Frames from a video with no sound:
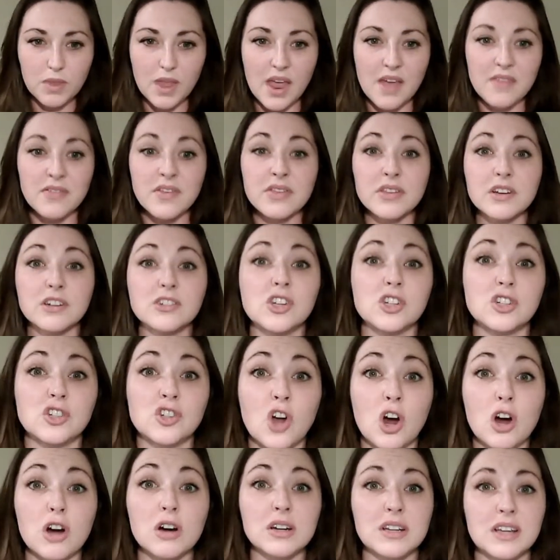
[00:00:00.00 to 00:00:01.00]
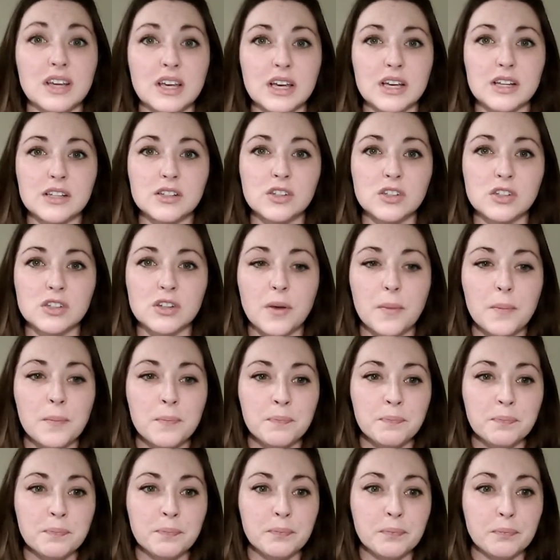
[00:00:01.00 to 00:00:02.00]
And then there's a tart kiss
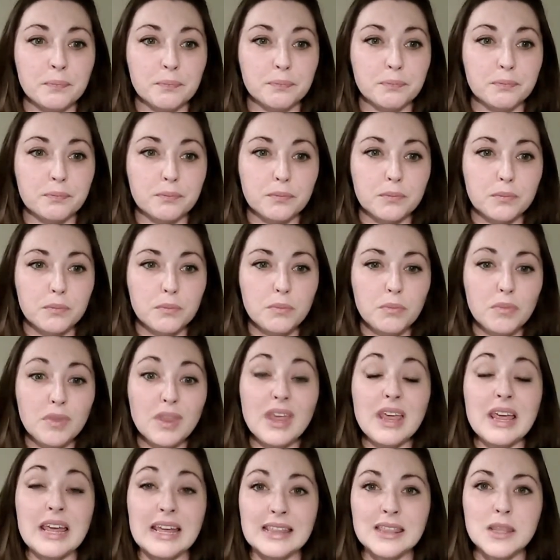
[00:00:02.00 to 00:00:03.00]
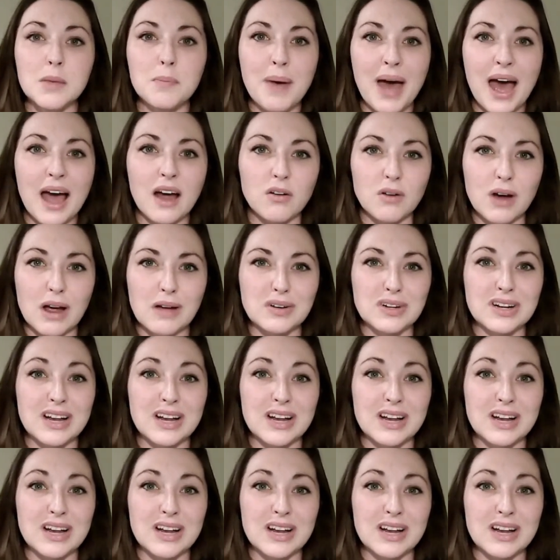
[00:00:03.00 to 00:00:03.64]
in the background.